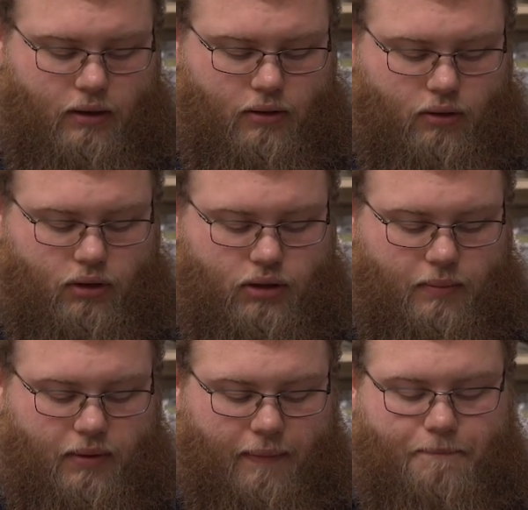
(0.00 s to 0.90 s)
Those are
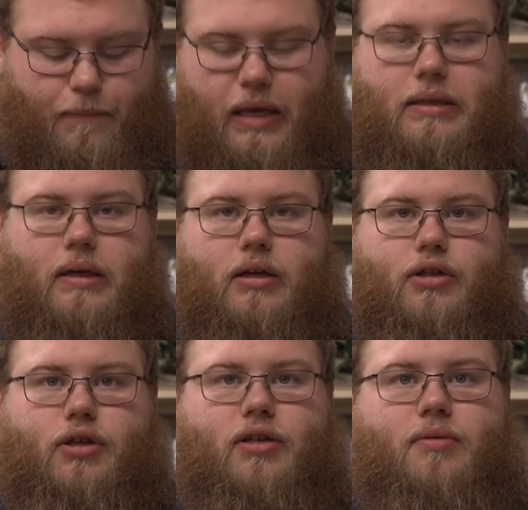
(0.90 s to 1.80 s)
some of the basic
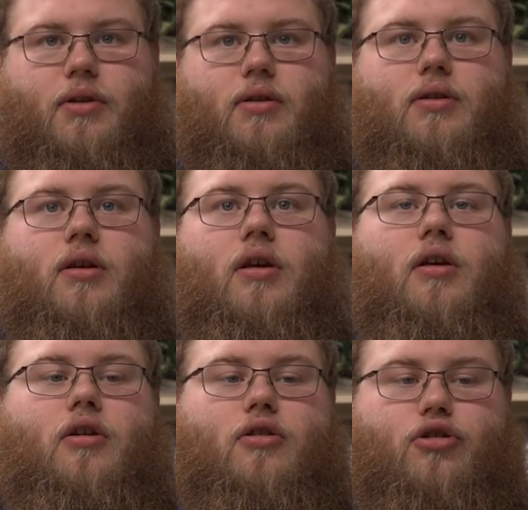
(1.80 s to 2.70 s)
adjustments
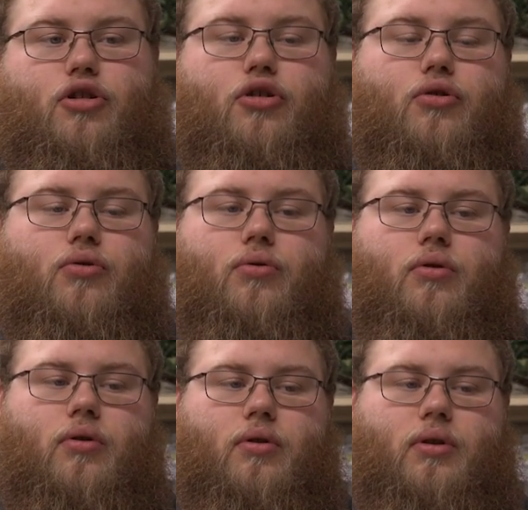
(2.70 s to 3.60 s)
to
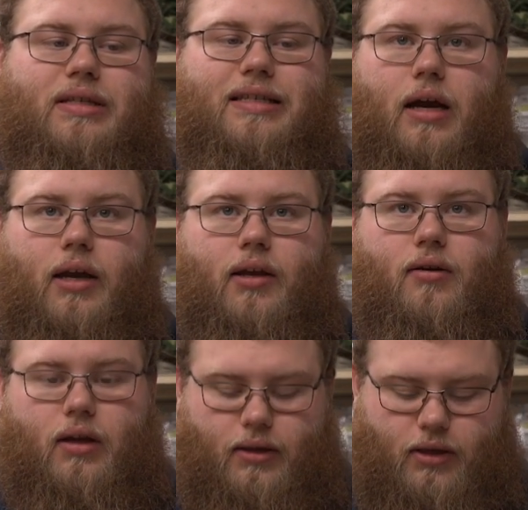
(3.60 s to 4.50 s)
the socket,
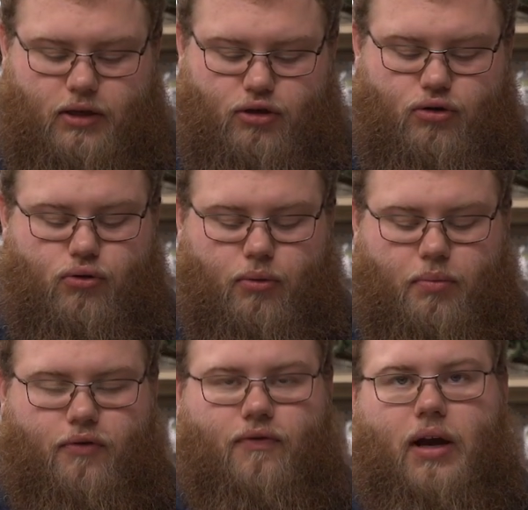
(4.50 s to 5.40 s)
and this tool
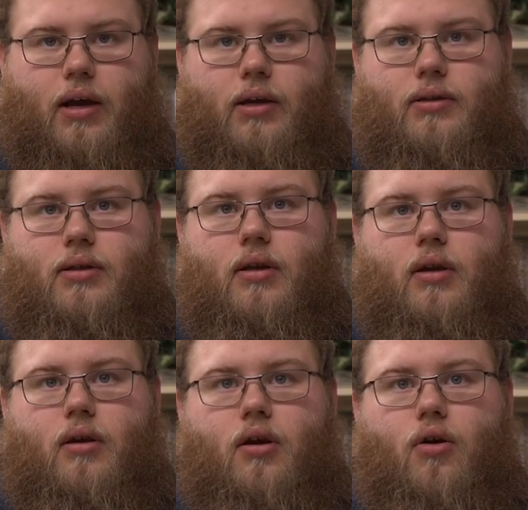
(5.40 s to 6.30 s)
provides
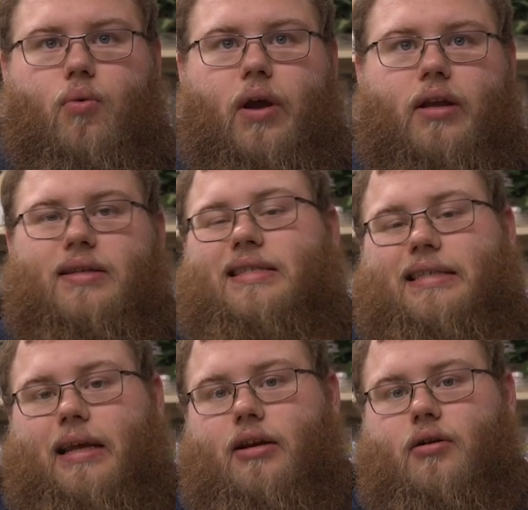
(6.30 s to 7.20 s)
a way to
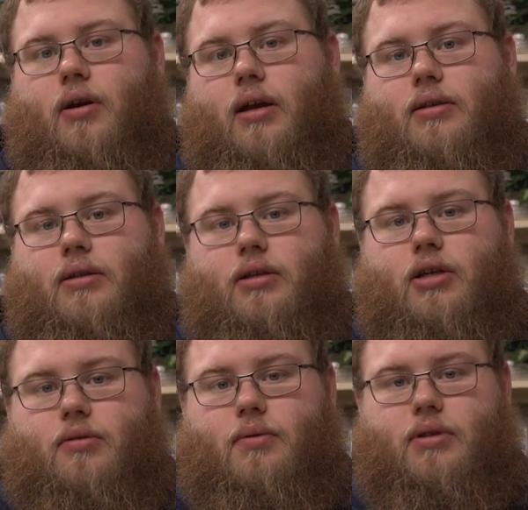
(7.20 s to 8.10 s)
standardize the
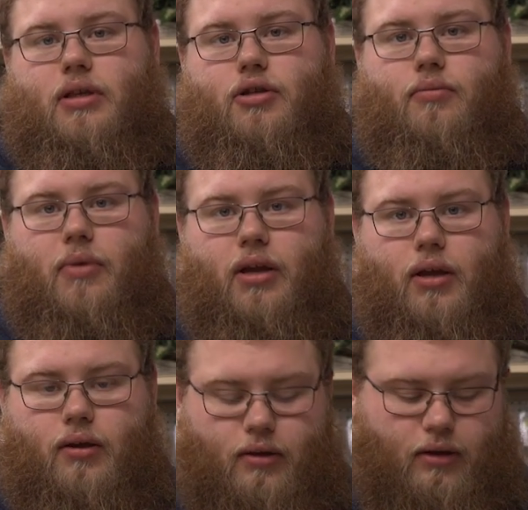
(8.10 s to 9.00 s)
adjustments that you're making.